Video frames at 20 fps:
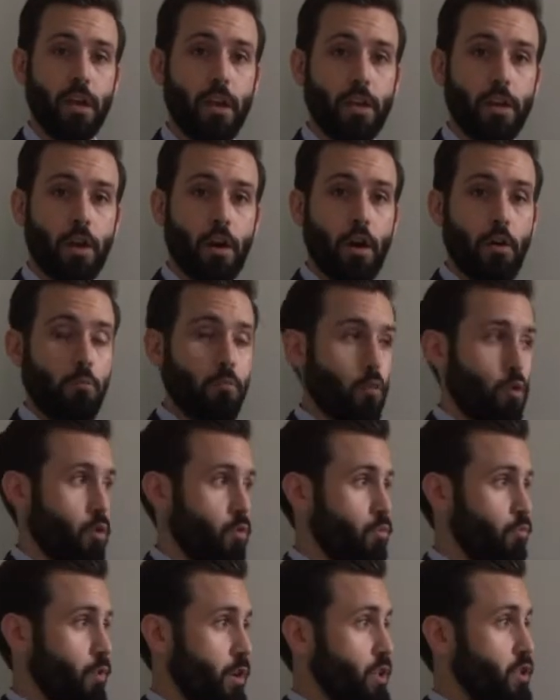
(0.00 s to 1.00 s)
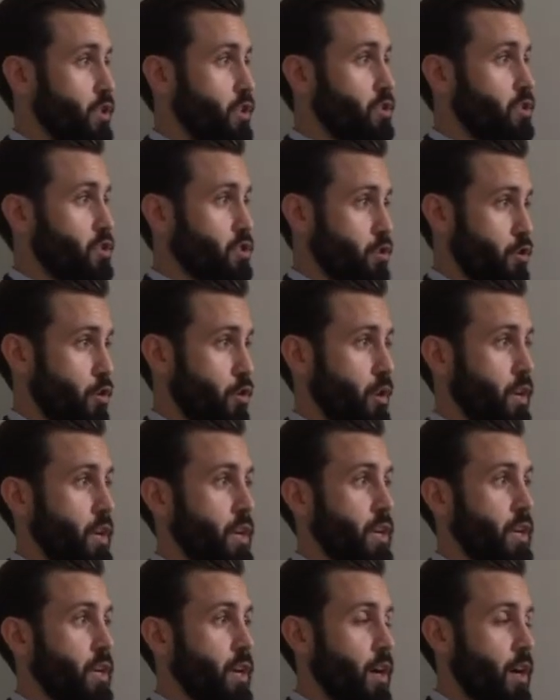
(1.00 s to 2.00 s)
a more rigid,
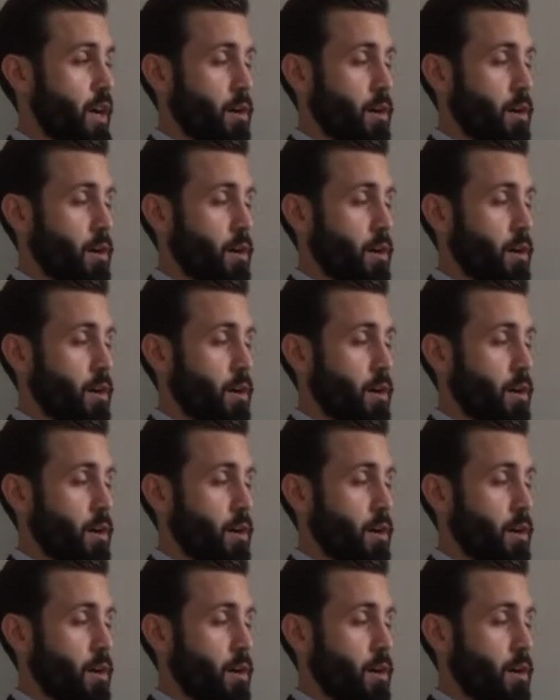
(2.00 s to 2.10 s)
sturdy,